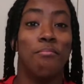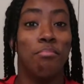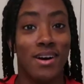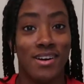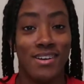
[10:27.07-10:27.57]

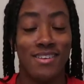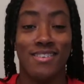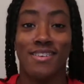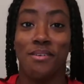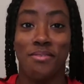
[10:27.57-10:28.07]
But
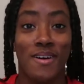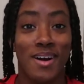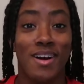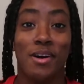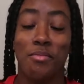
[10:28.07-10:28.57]
so
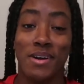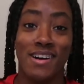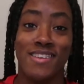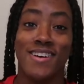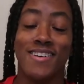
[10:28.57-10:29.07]
far, I hope you
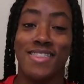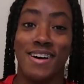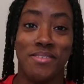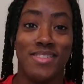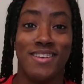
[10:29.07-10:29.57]
guys are
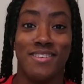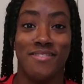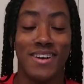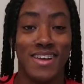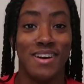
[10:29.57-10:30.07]
loving this
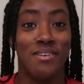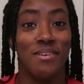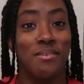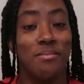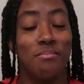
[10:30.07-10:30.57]

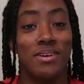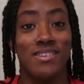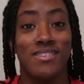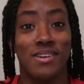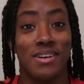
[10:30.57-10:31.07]
video. Be
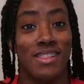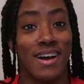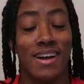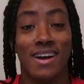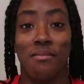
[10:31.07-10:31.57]
sure to
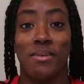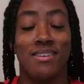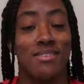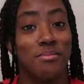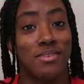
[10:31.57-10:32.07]
like, comment,
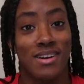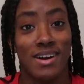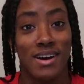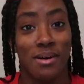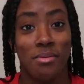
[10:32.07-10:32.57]
and
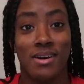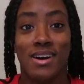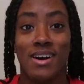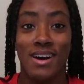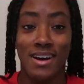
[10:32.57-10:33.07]
subscribe.
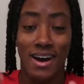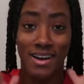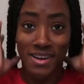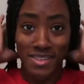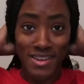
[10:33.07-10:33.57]
How
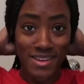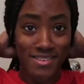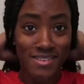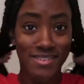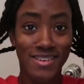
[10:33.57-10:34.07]
y'all think it's
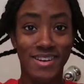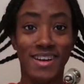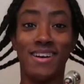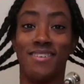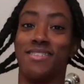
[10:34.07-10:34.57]
gonna turn
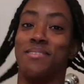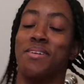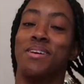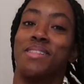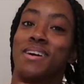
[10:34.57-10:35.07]
out? Let me
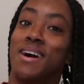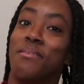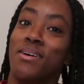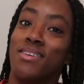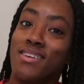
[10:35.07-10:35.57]
know in the
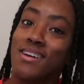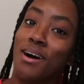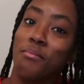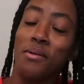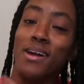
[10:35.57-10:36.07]
comments.
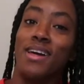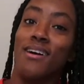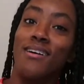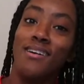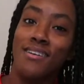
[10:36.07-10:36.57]
Comment right now.
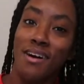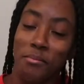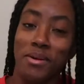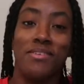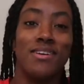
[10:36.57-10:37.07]
I'm
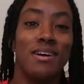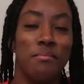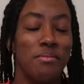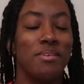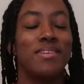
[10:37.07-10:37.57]
gonna give y'all time. I'm
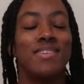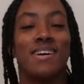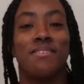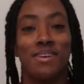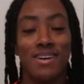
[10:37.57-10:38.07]
gonna give you
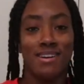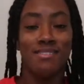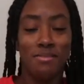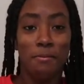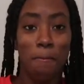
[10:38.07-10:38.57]
time.
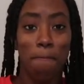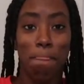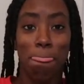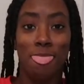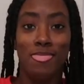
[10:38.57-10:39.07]

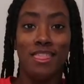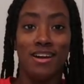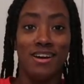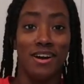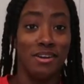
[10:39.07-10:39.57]

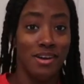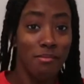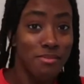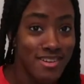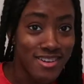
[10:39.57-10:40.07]
Are you
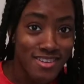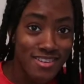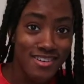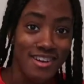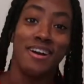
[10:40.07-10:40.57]
commenting?
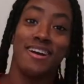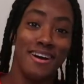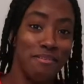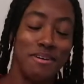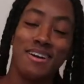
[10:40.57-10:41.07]
Alright,
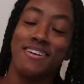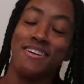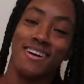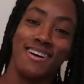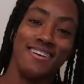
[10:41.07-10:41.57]
comment. Go
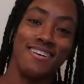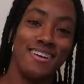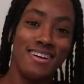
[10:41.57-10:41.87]
ahead, go.